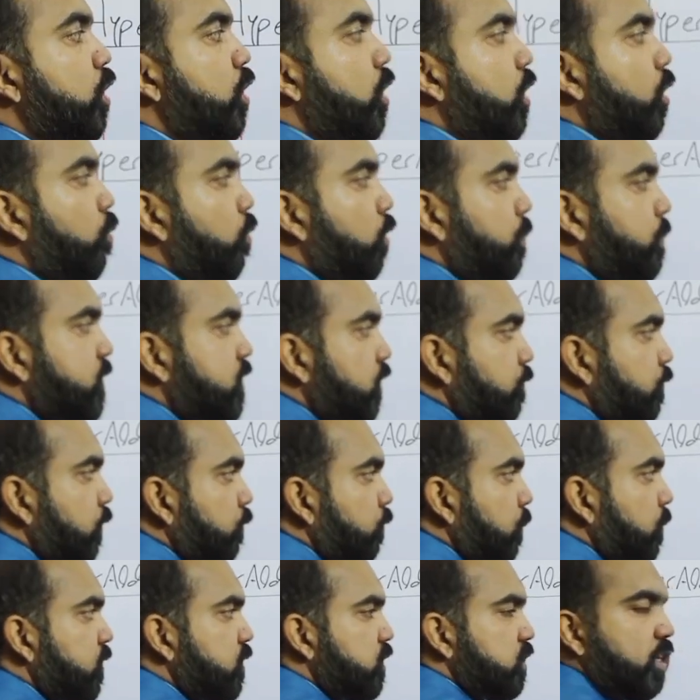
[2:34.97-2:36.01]
will be suffering
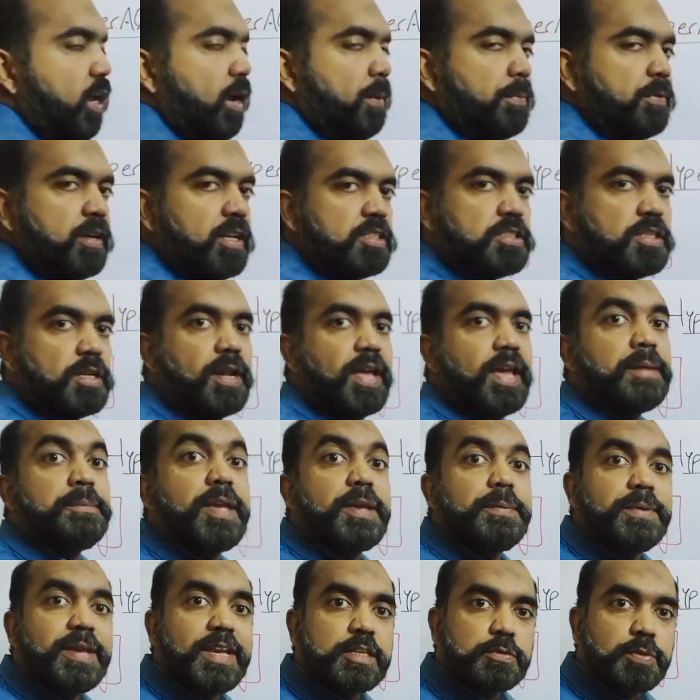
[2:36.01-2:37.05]
from resistant hypertension and
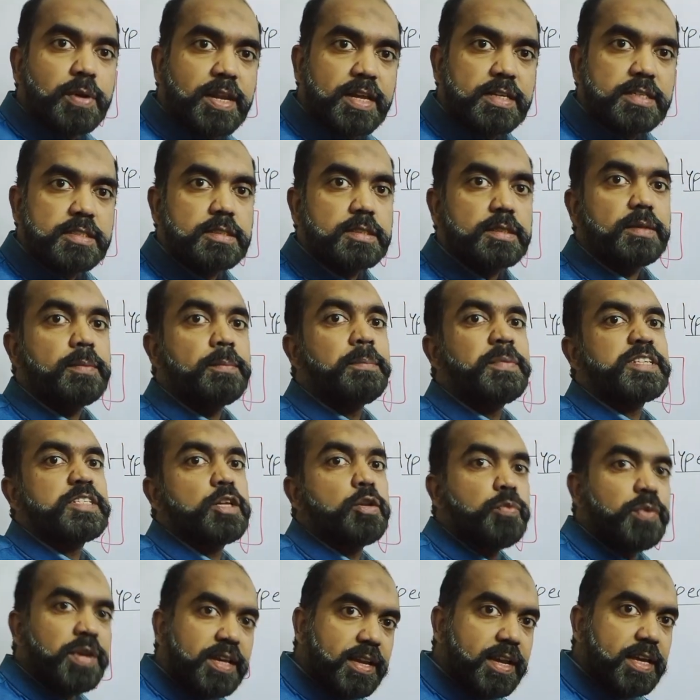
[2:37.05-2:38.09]
maybe as well as muscle
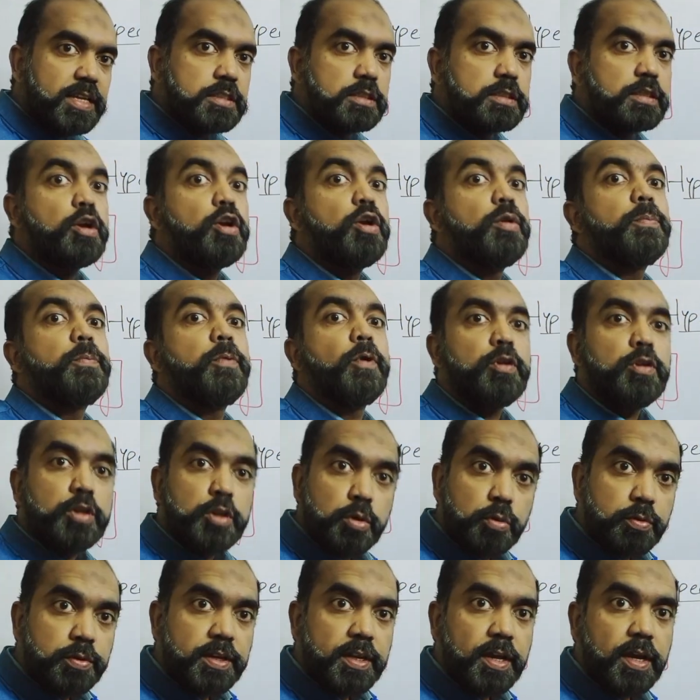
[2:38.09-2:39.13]
weakness,
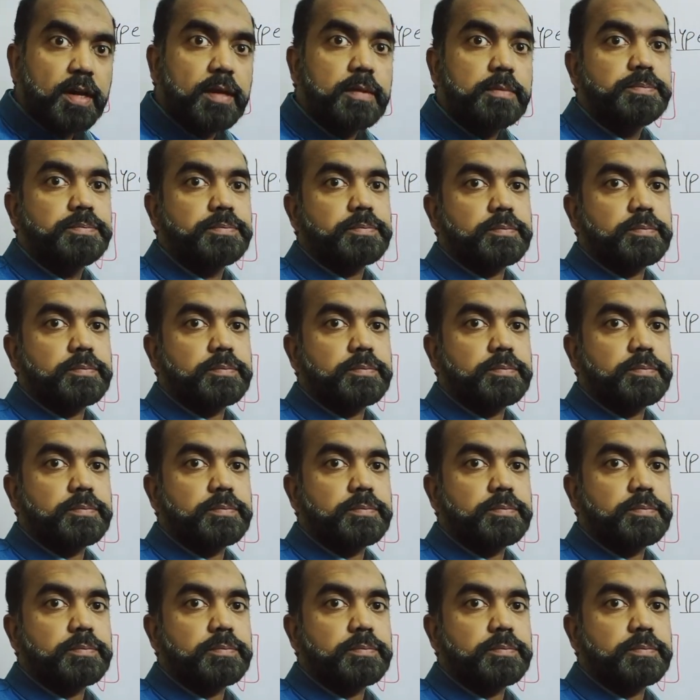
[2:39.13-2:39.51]
polyuria,